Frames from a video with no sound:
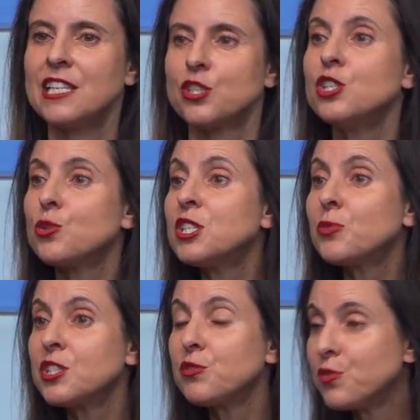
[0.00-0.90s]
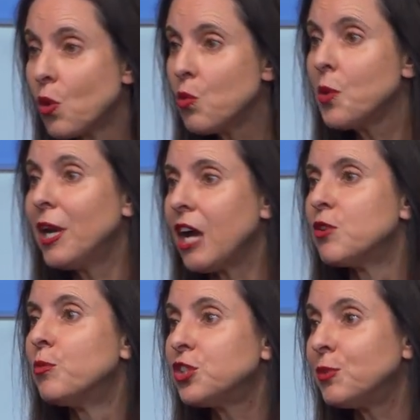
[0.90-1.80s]
So in 2024, we will have
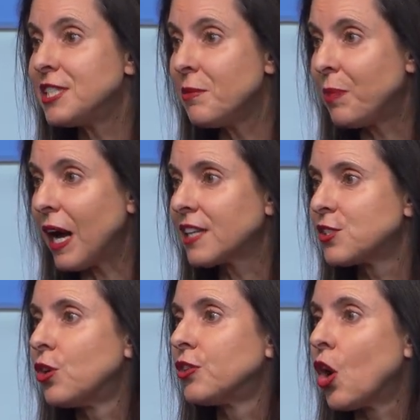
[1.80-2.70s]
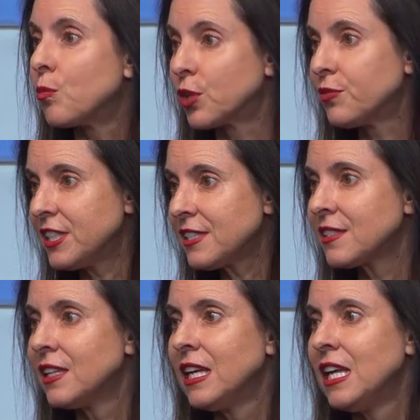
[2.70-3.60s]
a moderate impact on our
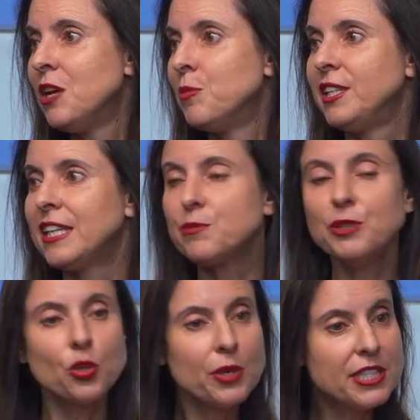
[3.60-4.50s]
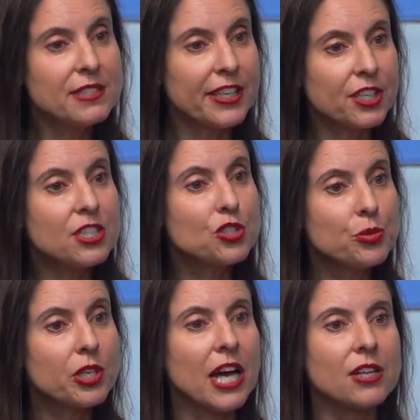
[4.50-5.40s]
profits, but it has been already taken
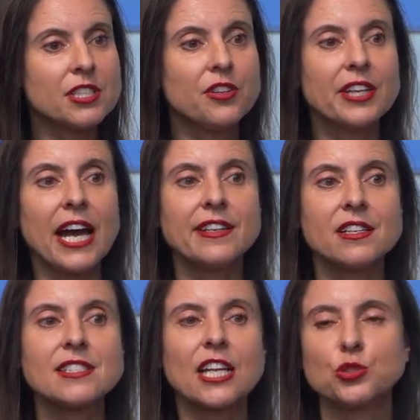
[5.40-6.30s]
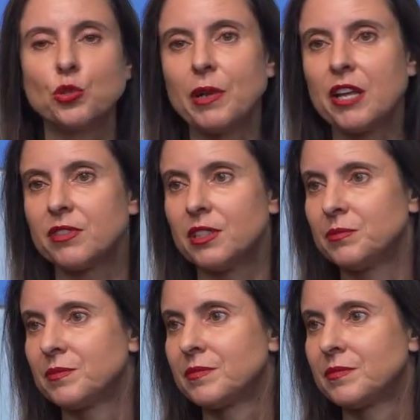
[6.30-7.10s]
into account in the guidance at group level.